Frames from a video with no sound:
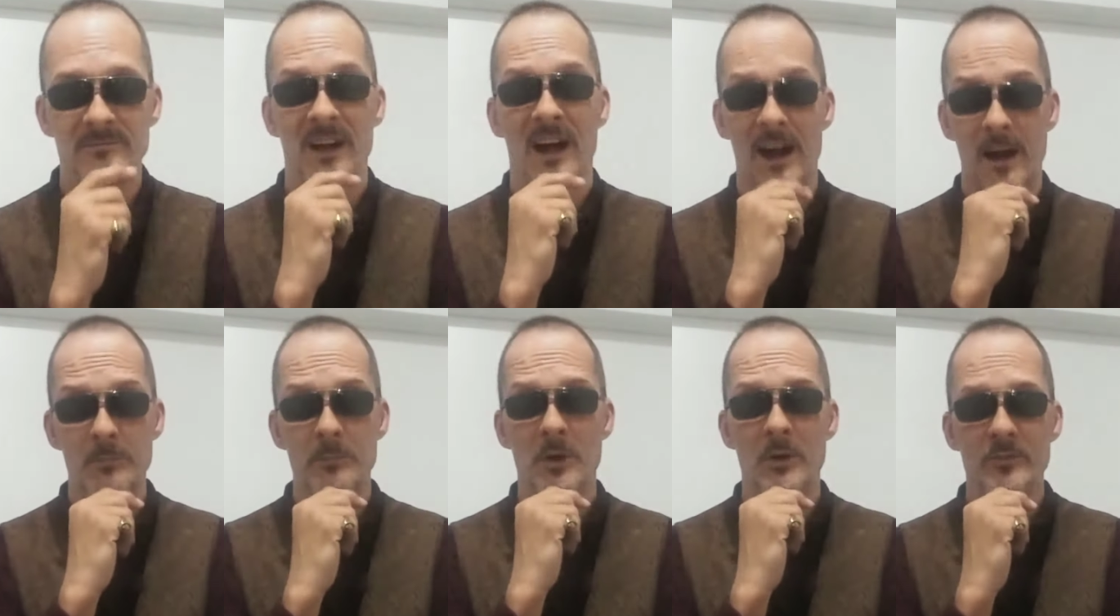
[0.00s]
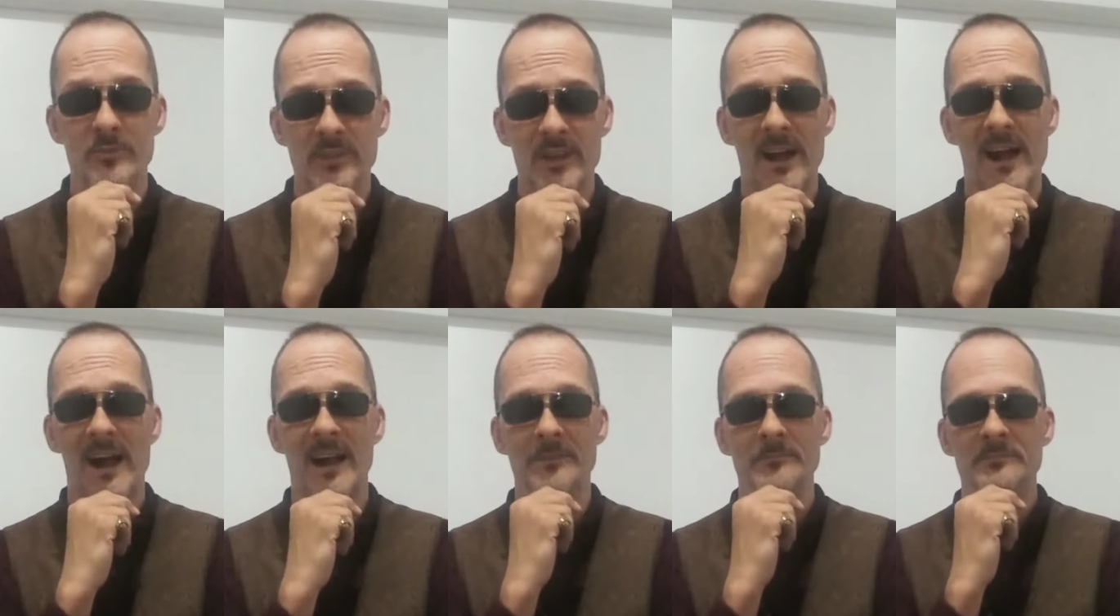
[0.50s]
How about
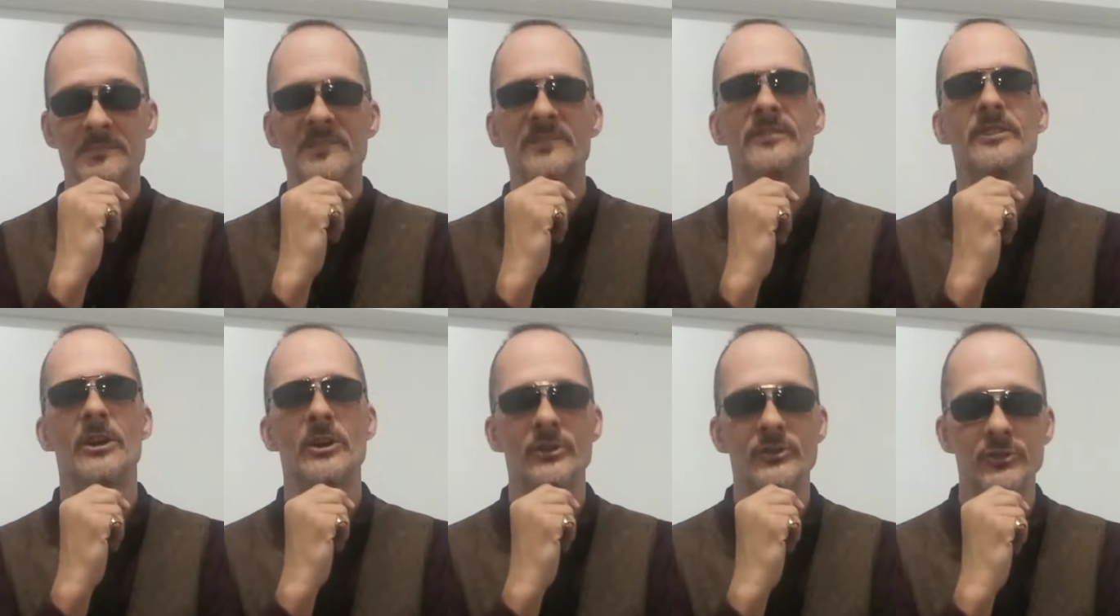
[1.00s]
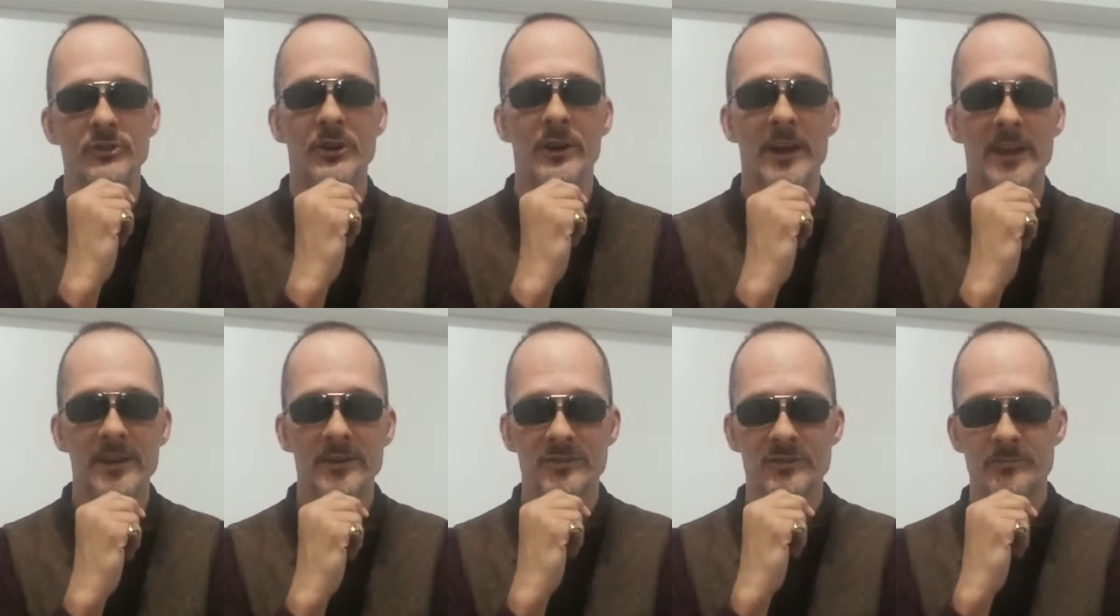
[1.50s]
that? There's your
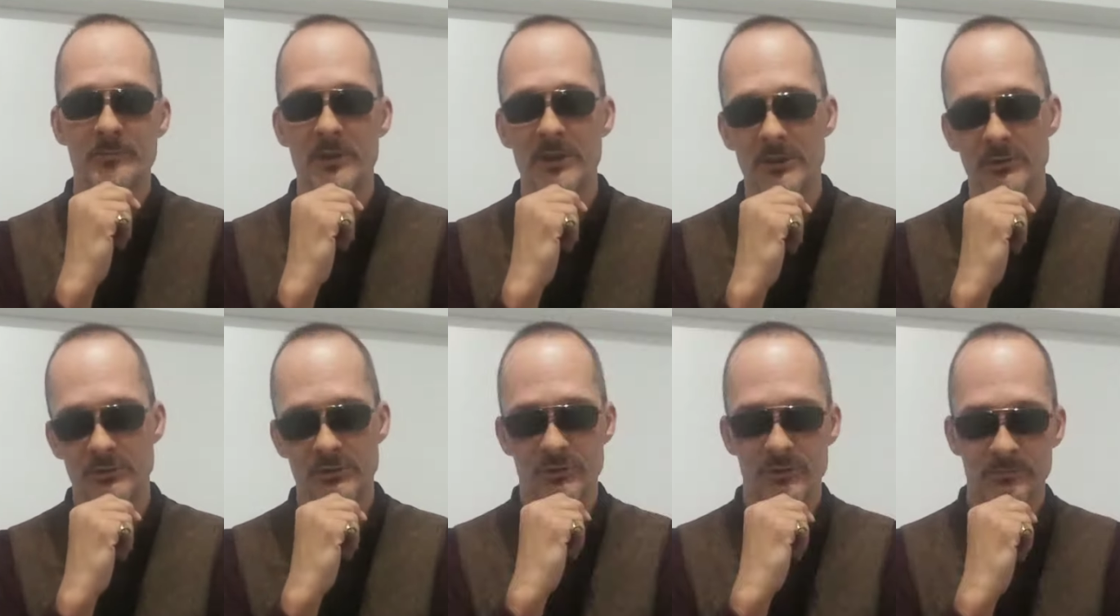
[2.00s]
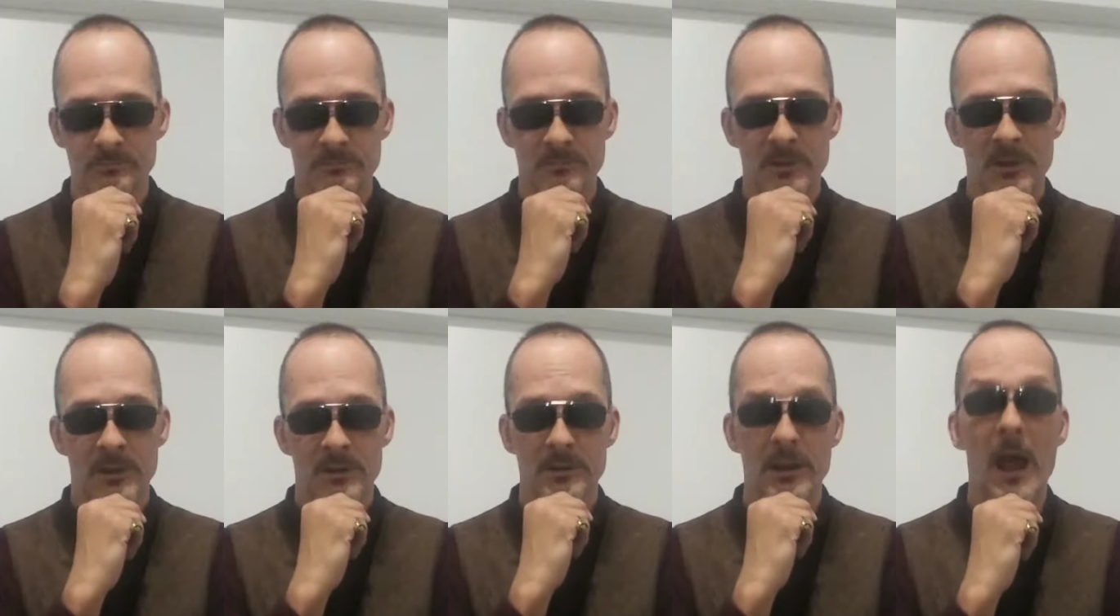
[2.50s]
hate speech.
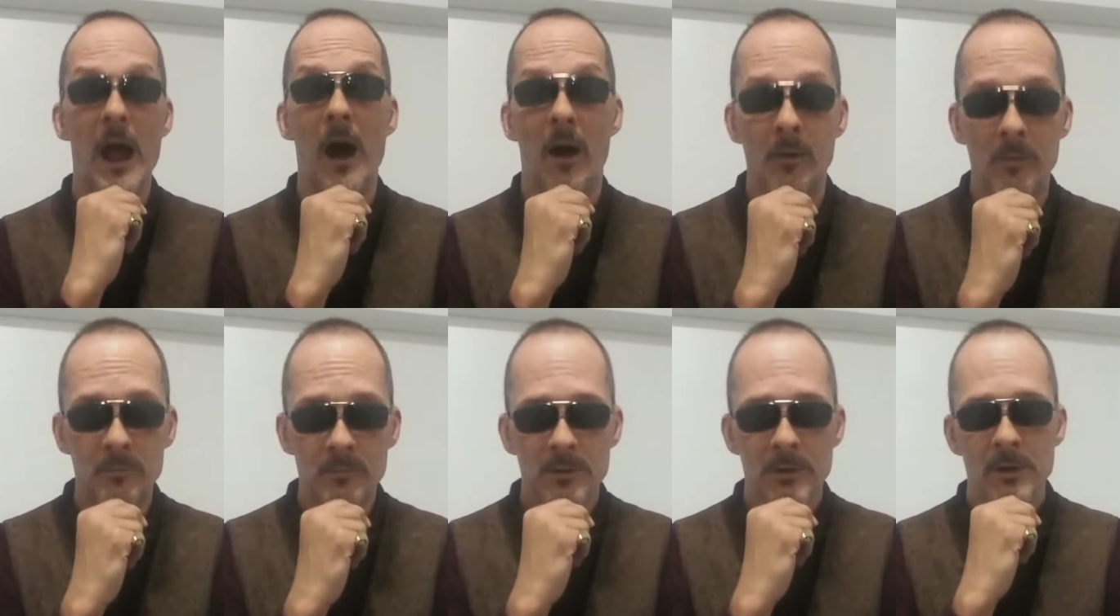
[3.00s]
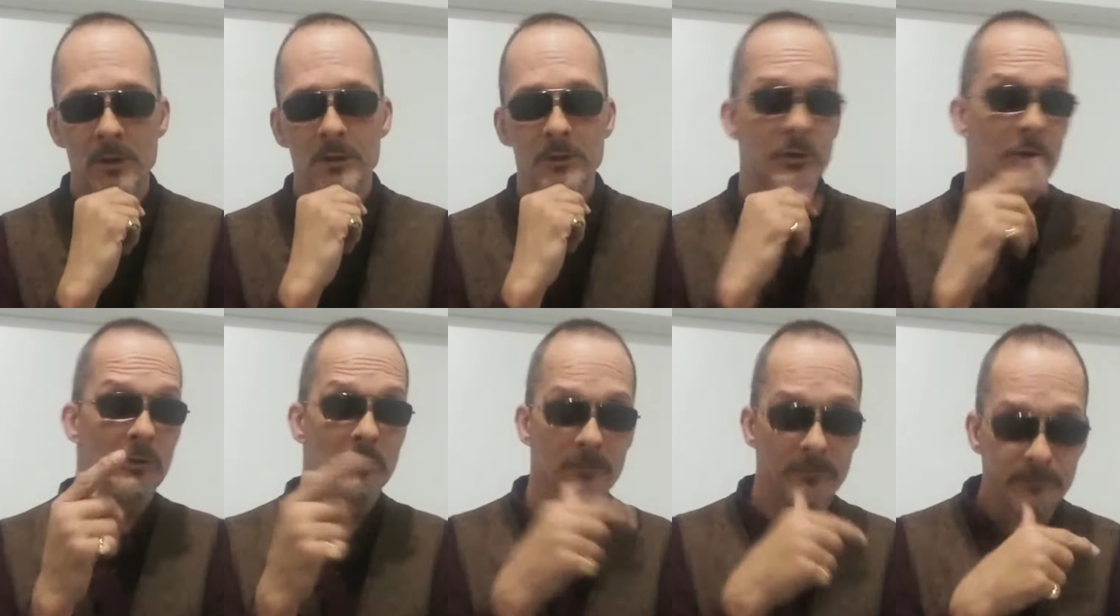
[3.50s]
Now,
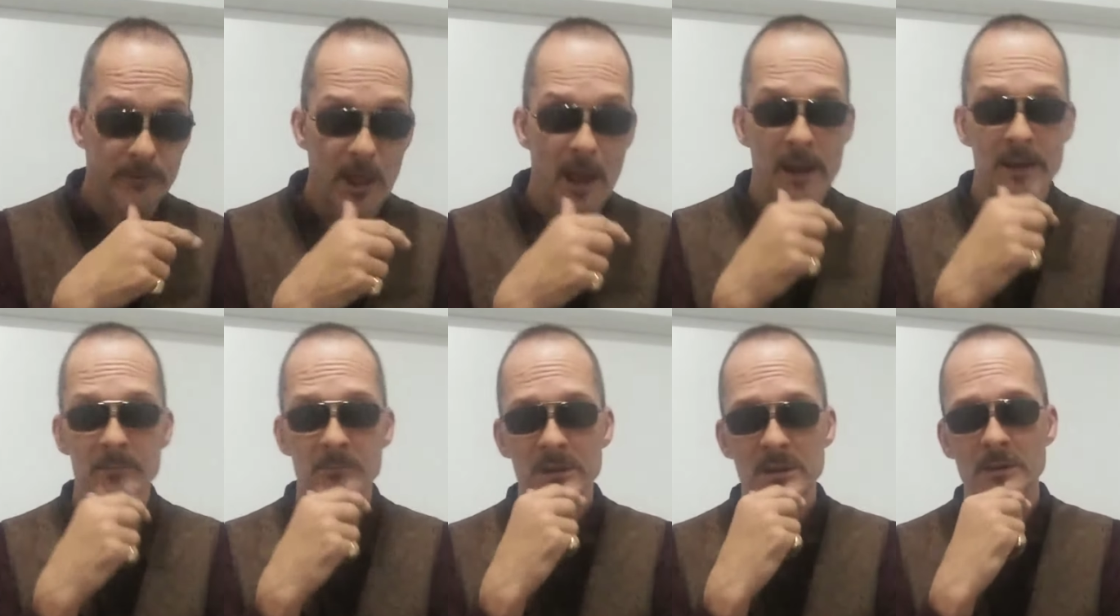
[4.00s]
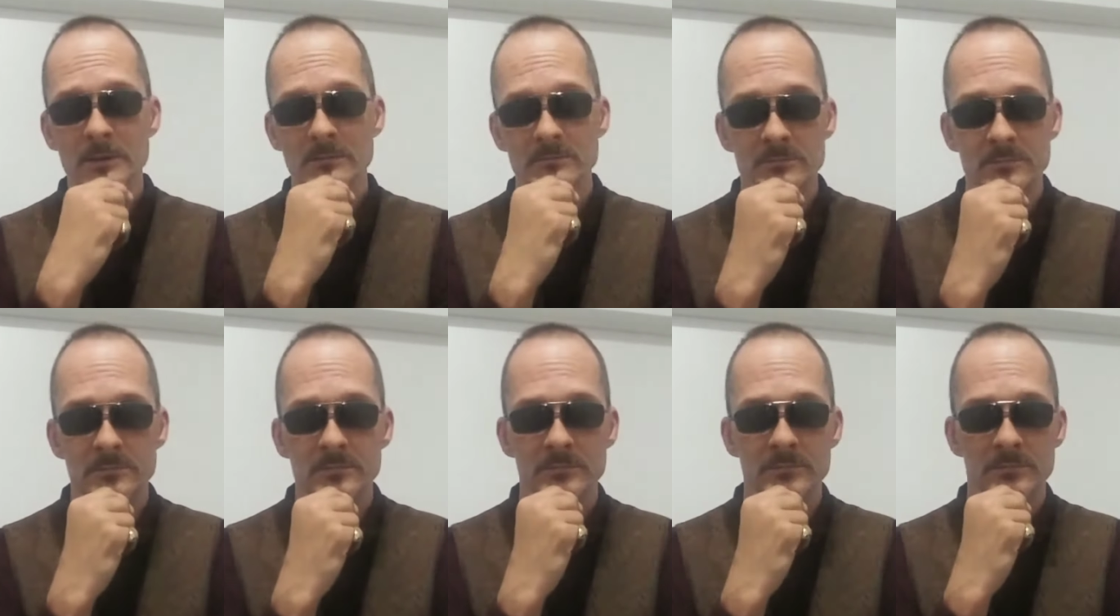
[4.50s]
you're gonna flag me?
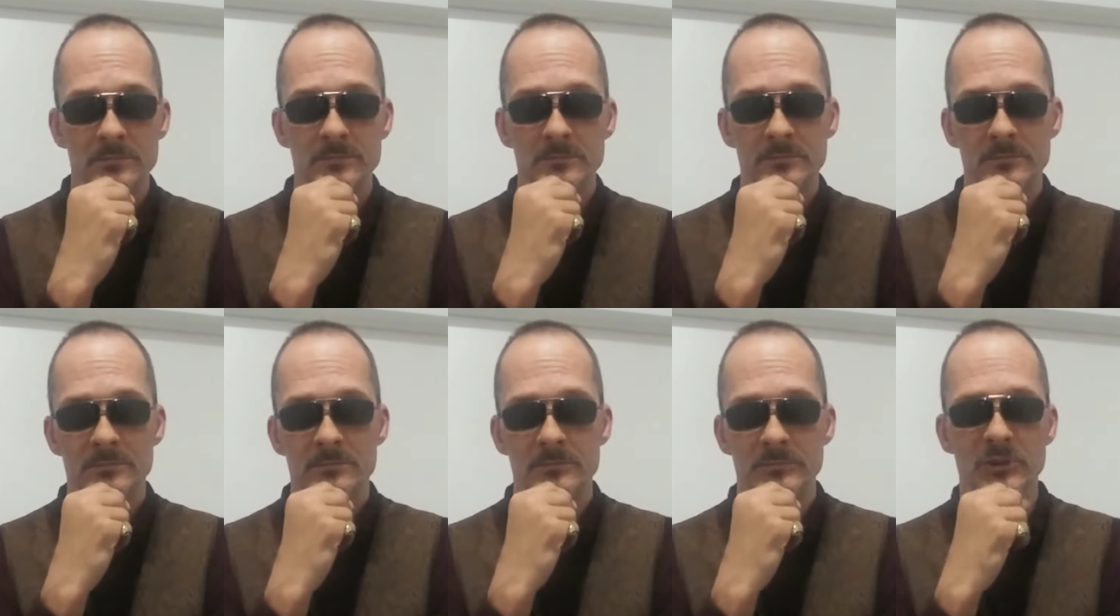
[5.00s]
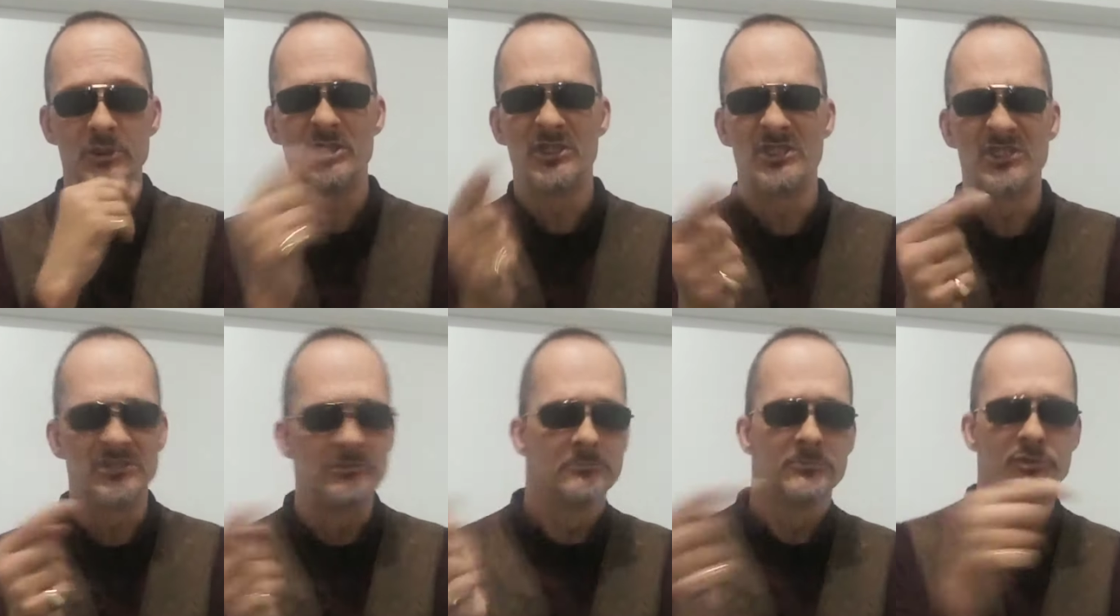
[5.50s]
You're
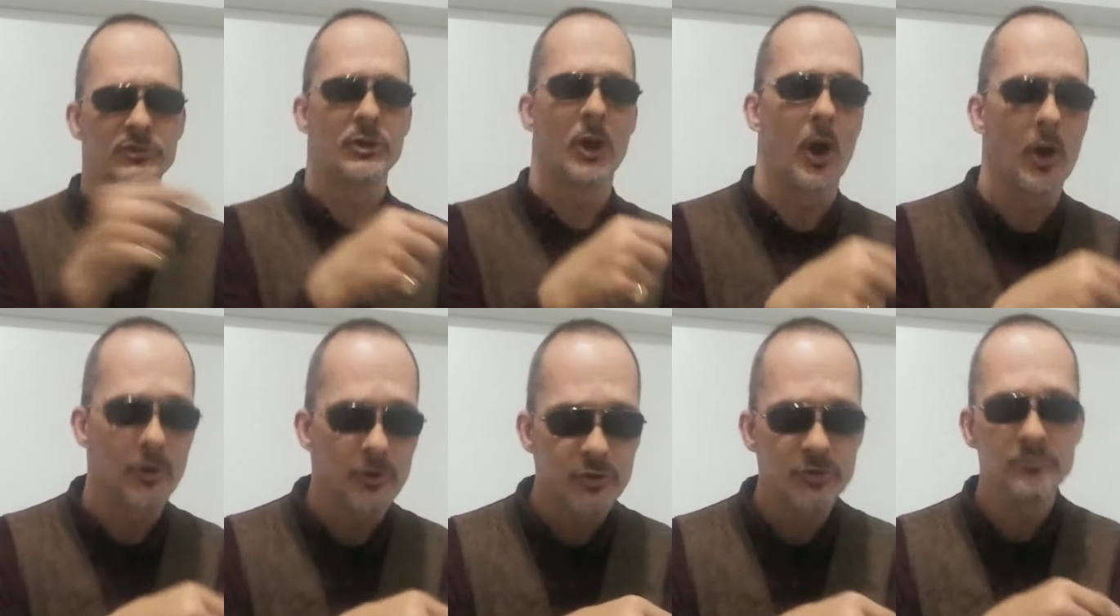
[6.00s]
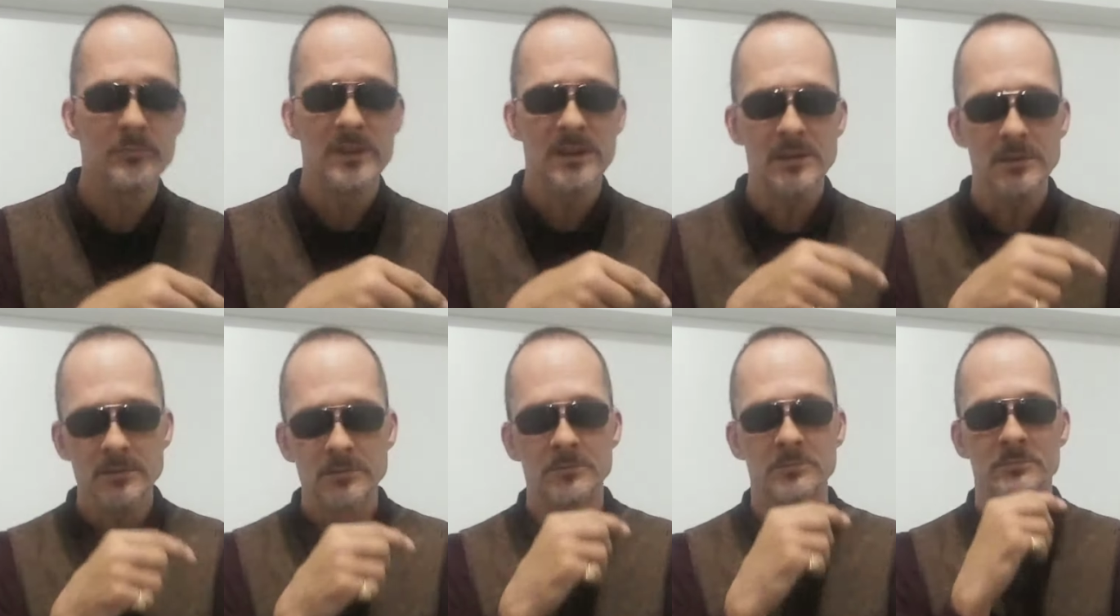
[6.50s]
gonna charge
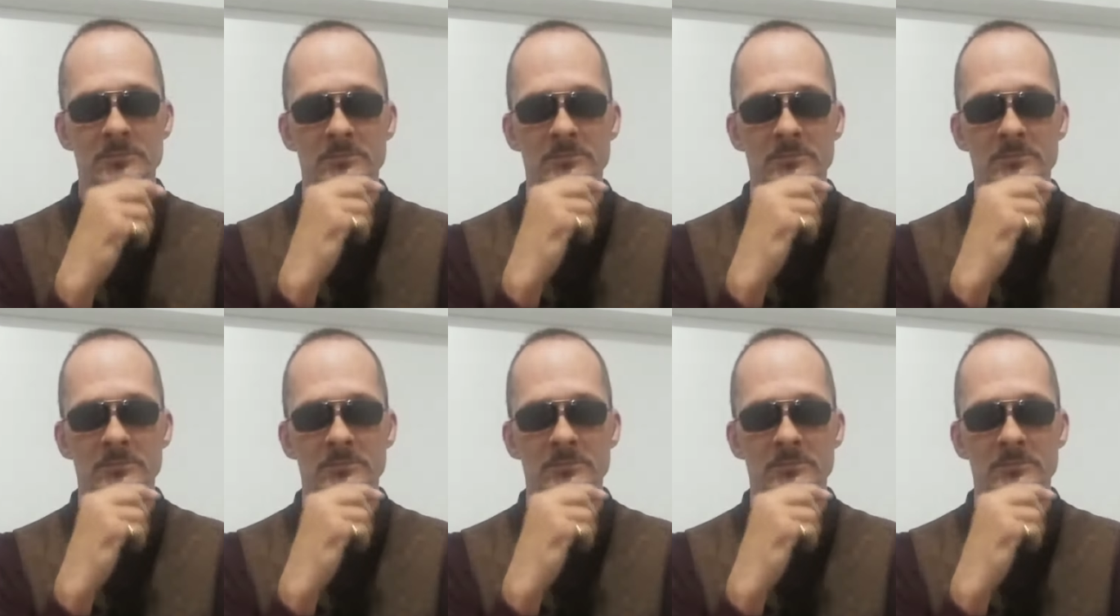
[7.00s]
me?